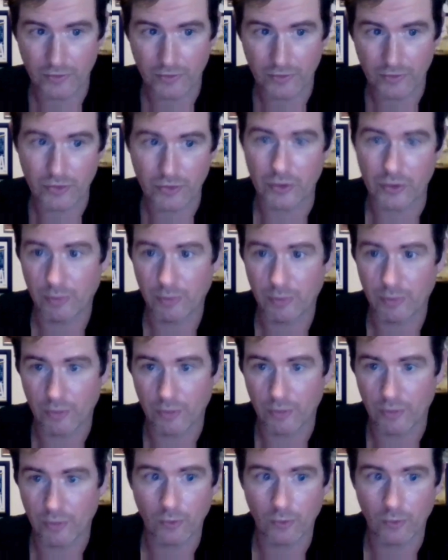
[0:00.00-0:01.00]
for
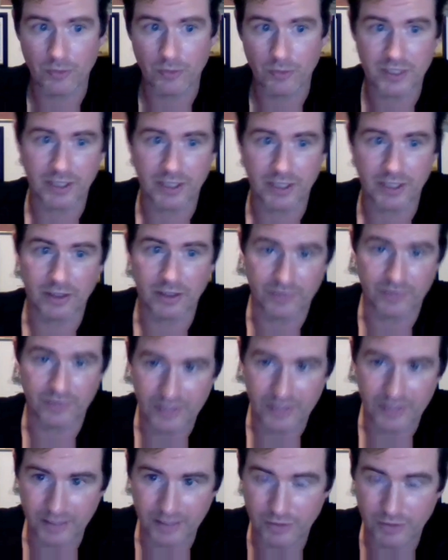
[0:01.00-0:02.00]
30.4% of
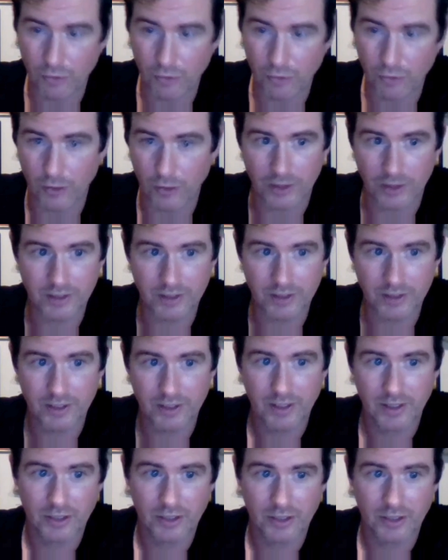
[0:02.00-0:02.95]
the team's home runs,